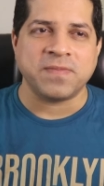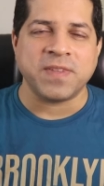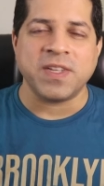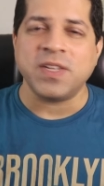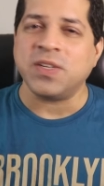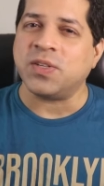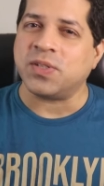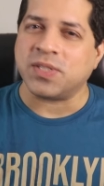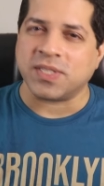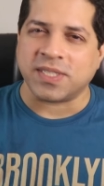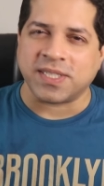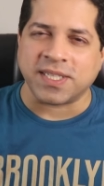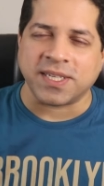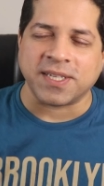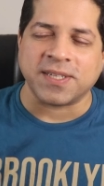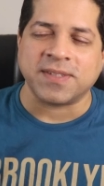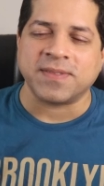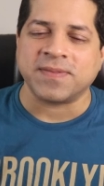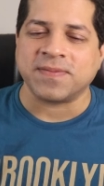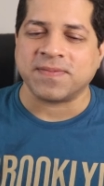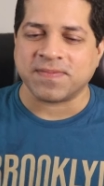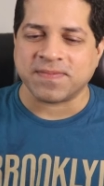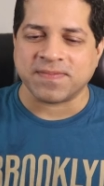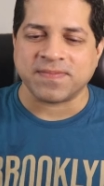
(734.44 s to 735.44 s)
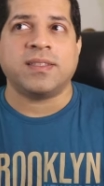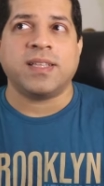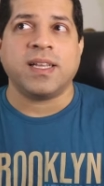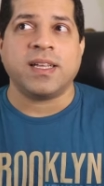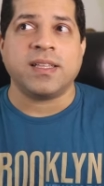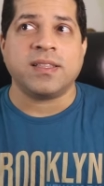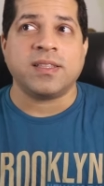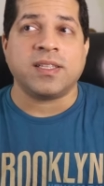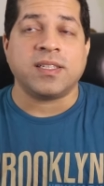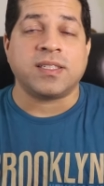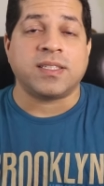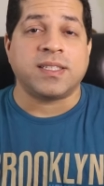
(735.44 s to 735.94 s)
Interesting.
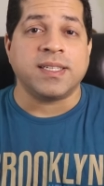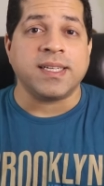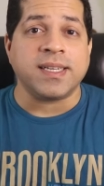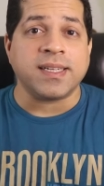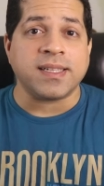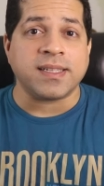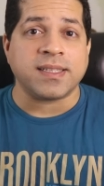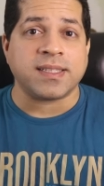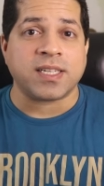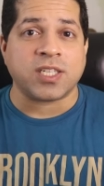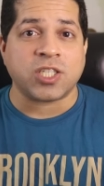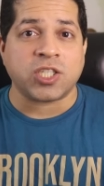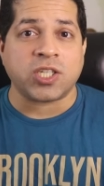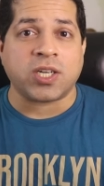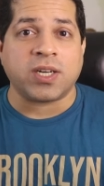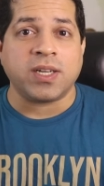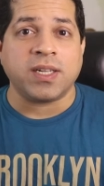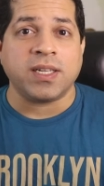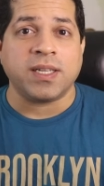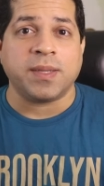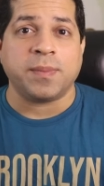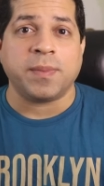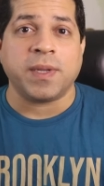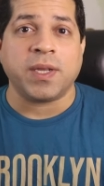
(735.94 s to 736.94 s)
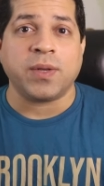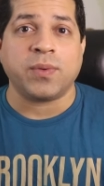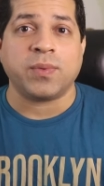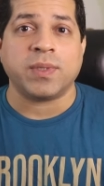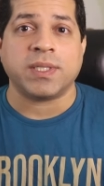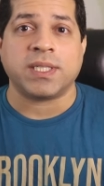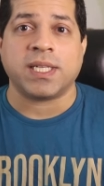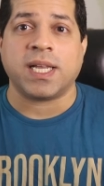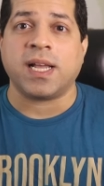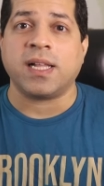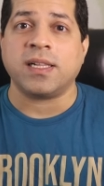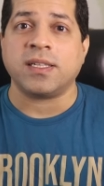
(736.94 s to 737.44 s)
Then the deal that Charlie made
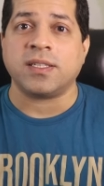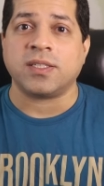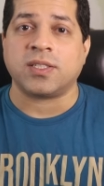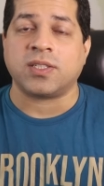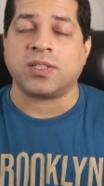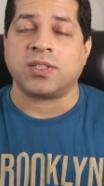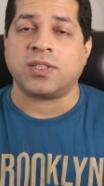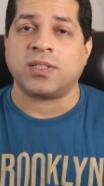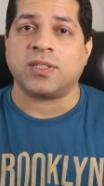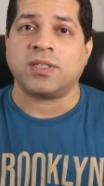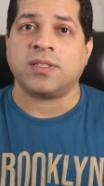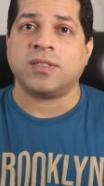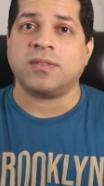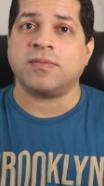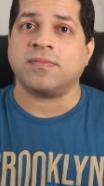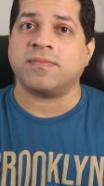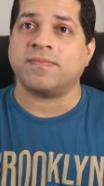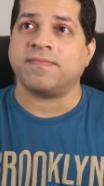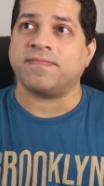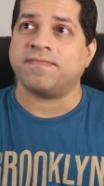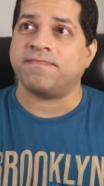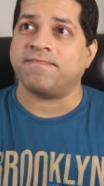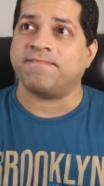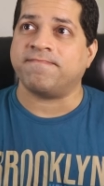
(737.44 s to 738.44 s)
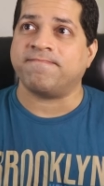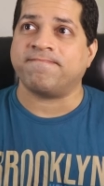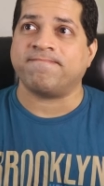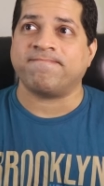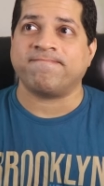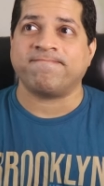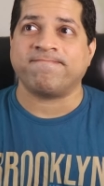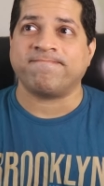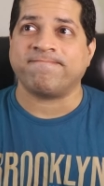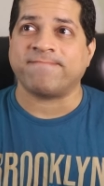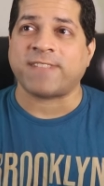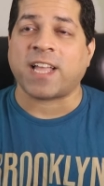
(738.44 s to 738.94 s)
with Alastor,
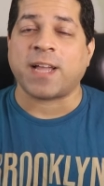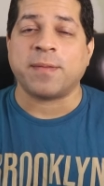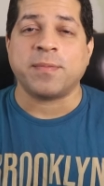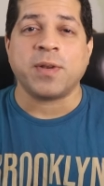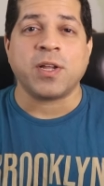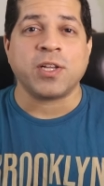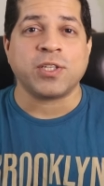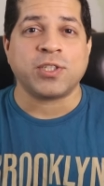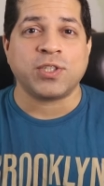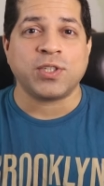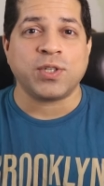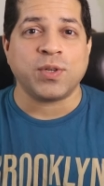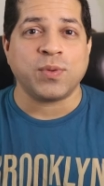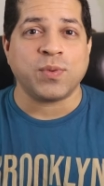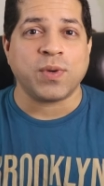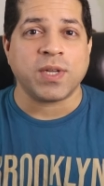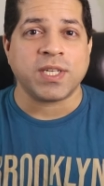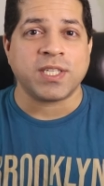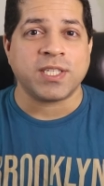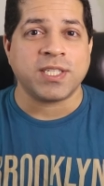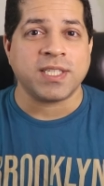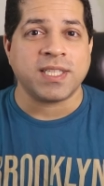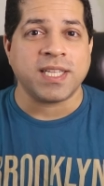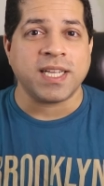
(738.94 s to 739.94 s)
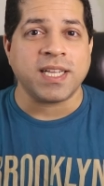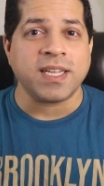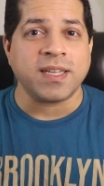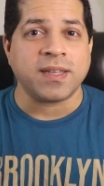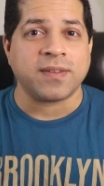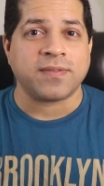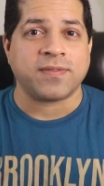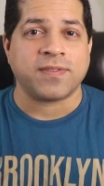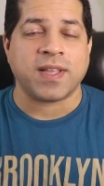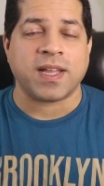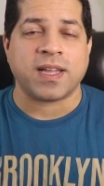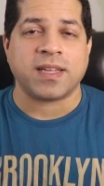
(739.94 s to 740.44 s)
mm, I'm not sure what to think
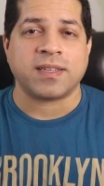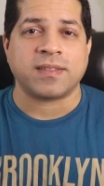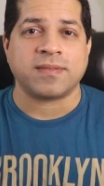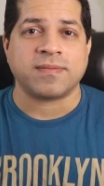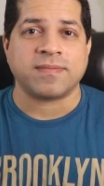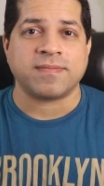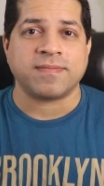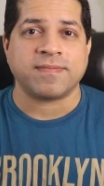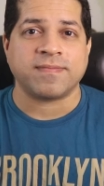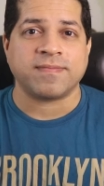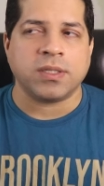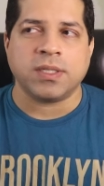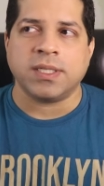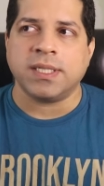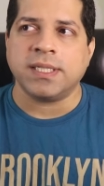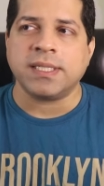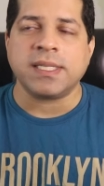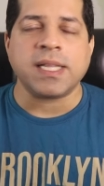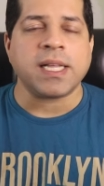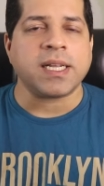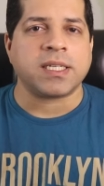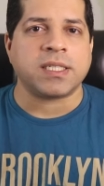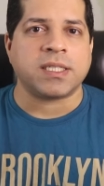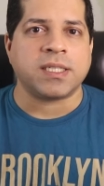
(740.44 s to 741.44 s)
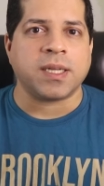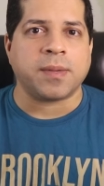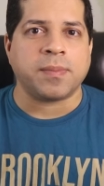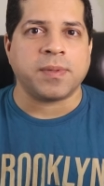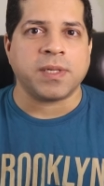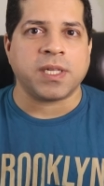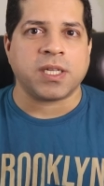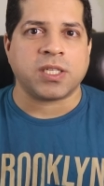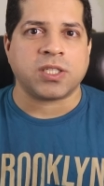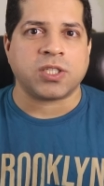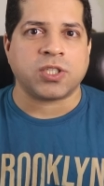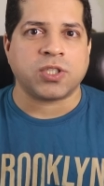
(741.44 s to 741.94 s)
of that. He's like a
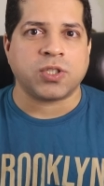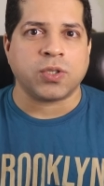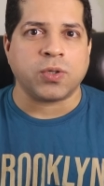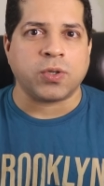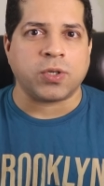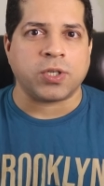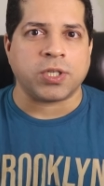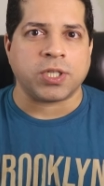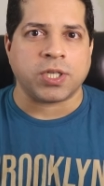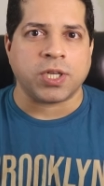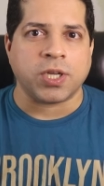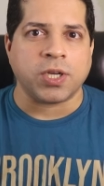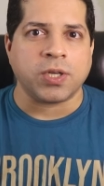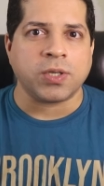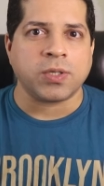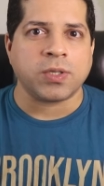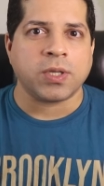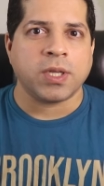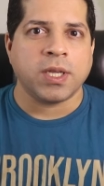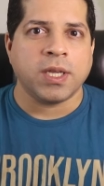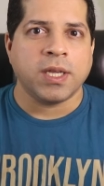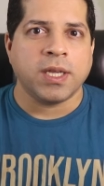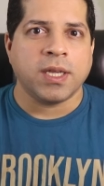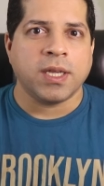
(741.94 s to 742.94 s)
double-edged sword, you know?